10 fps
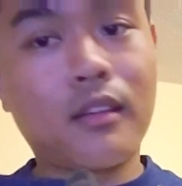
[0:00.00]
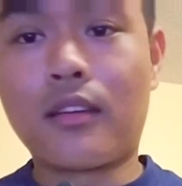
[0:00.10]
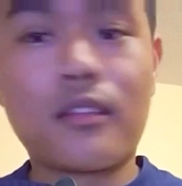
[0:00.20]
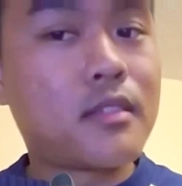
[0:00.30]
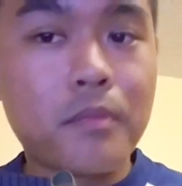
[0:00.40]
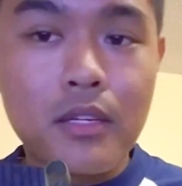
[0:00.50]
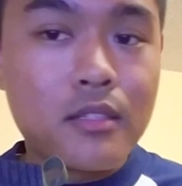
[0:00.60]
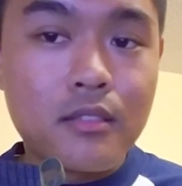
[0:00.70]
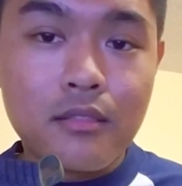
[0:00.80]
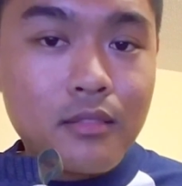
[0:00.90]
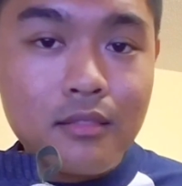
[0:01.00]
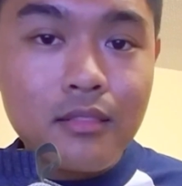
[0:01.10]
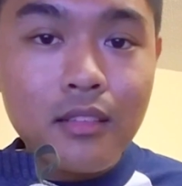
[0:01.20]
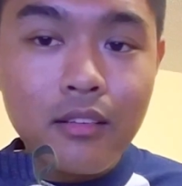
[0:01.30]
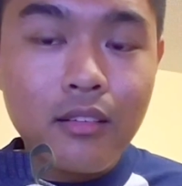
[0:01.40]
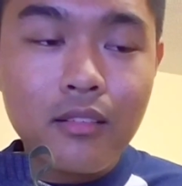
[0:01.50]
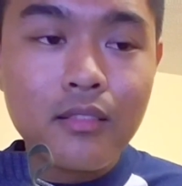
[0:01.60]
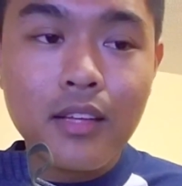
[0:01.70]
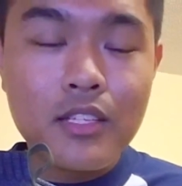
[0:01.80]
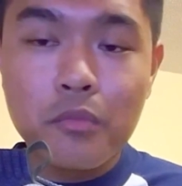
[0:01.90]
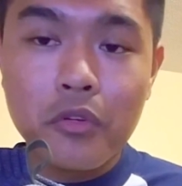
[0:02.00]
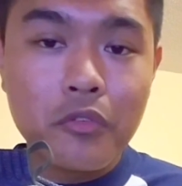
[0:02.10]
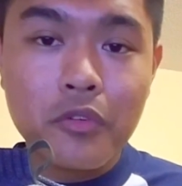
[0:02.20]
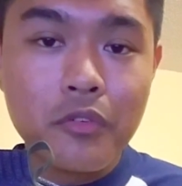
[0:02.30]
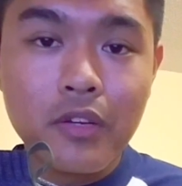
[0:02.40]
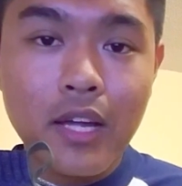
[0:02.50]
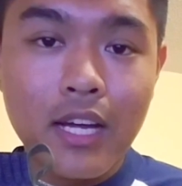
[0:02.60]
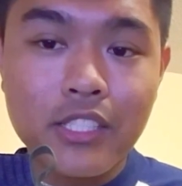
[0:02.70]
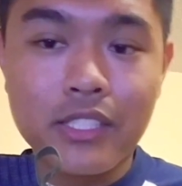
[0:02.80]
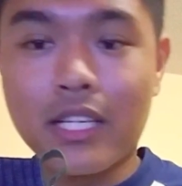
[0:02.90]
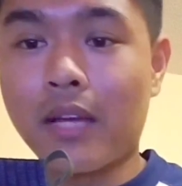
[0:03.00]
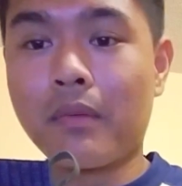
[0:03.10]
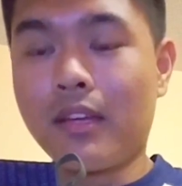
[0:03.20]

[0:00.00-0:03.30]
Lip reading: it's amazing. It has more reaction time.